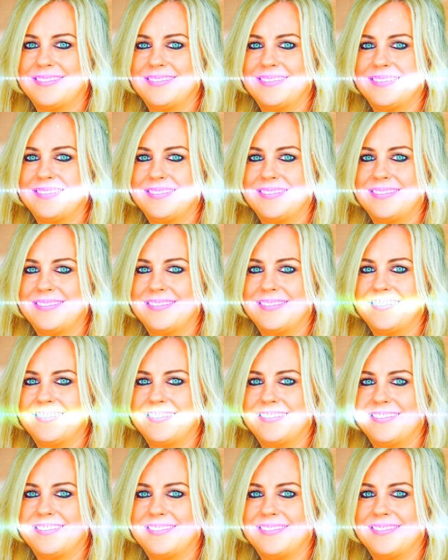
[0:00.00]
Okay,
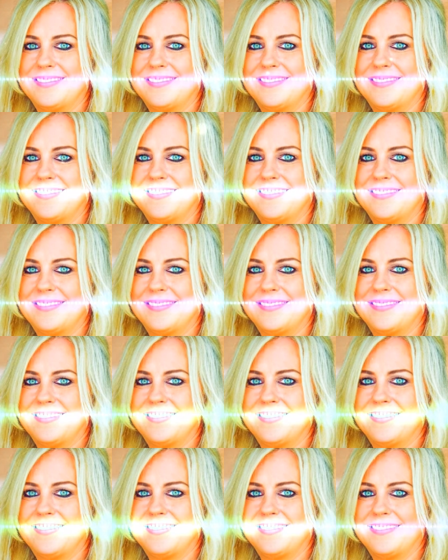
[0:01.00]
what's the age that you
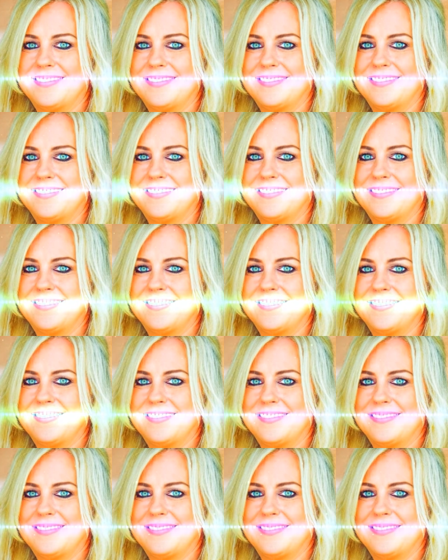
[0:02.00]
decided this?